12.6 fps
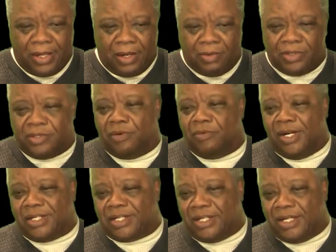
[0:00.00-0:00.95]
was
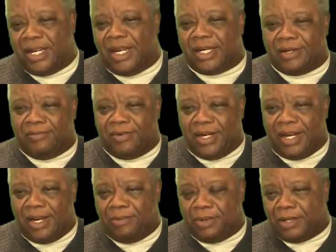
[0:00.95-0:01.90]
arrested at the
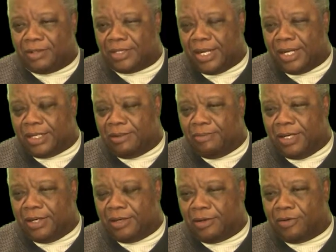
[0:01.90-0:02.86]
VA because I had
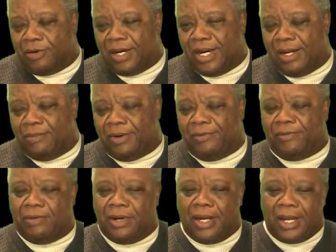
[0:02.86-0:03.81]
committed a crime
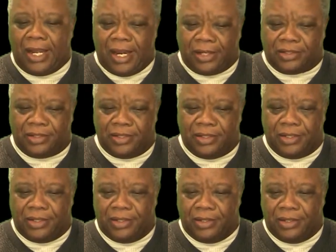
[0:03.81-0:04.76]
before I actually
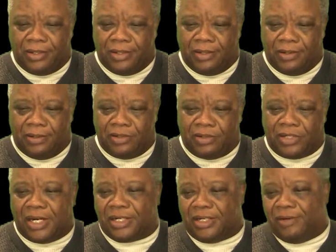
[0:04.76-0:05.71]

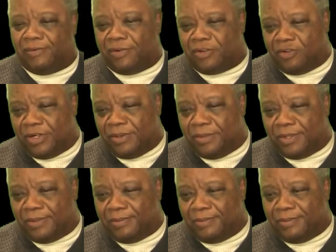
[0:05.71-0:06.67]
checked in for treatment.
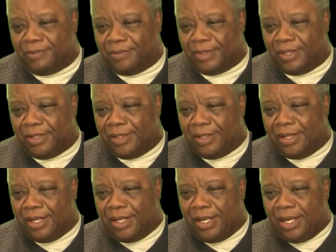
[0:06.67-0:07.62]

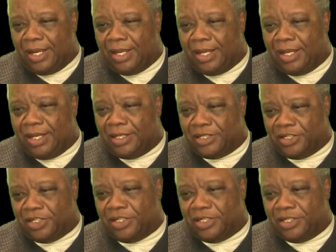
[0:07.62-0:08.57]
The
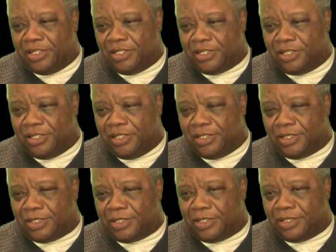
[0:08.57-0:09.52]
judge,
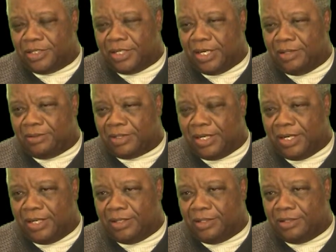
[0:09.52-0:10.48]
Justice James
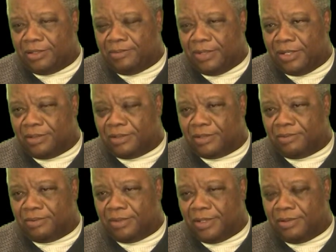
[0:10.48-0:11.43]
Keller, used to be on the
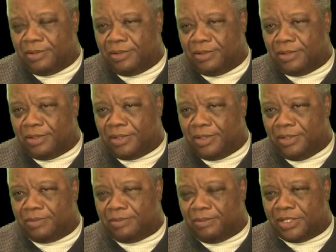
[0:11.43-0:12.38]
Supreme Court. He
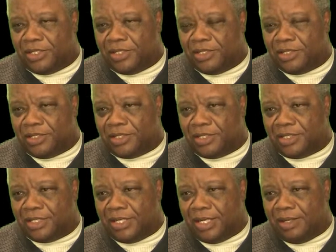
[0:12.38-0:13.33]
was my judge at the
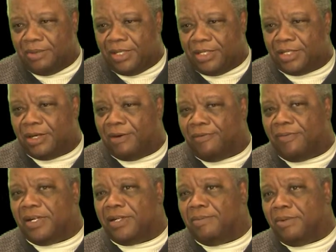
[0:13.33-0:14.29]
time. He saw
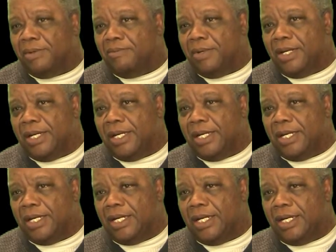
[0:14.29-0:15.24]
fit to put me in
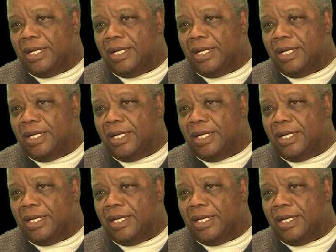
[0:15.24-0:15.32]
the